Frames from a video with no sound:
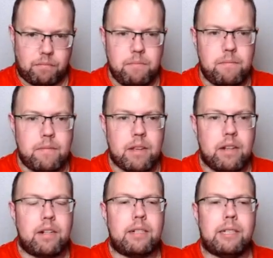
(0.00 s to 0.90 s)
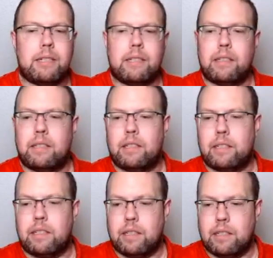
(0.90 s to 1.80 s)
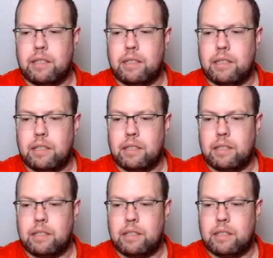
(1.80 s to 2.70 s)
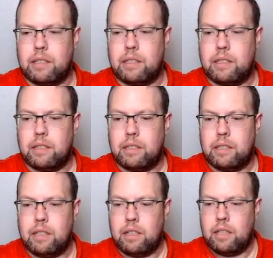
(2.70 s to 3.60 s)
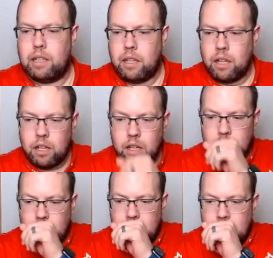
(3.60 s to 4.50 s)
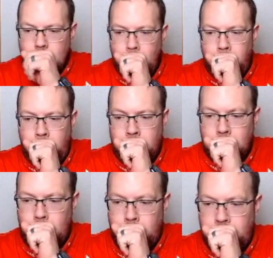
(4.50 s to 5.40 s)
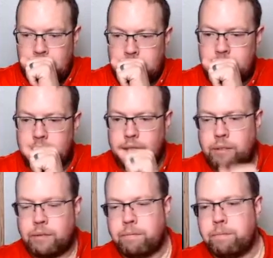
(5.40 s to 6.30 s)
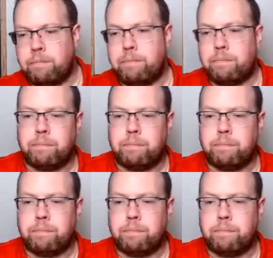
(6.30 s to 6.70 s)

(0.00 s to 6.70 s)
(silent)